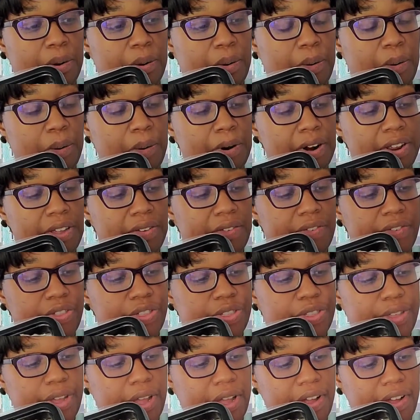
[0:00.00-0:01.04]
or you
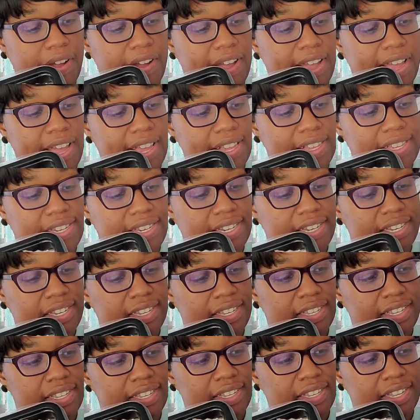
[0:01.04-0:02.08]
can thaw it
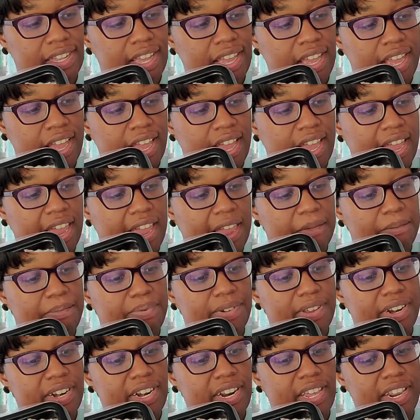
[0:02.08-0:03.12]
and
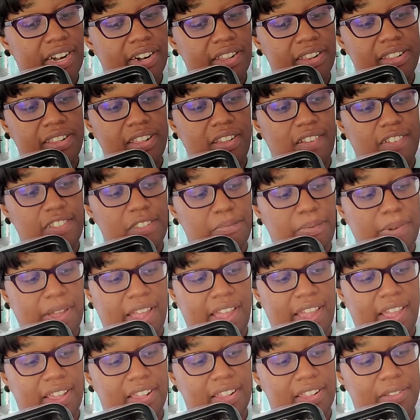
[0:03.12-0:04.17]
put it in a
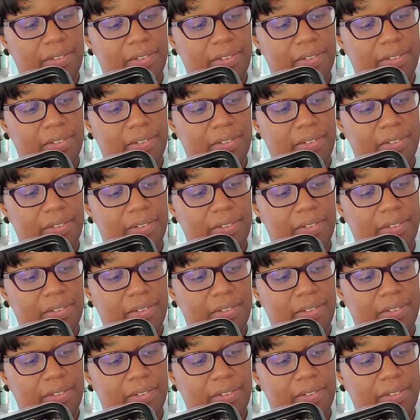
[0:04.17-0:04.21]
saucepan.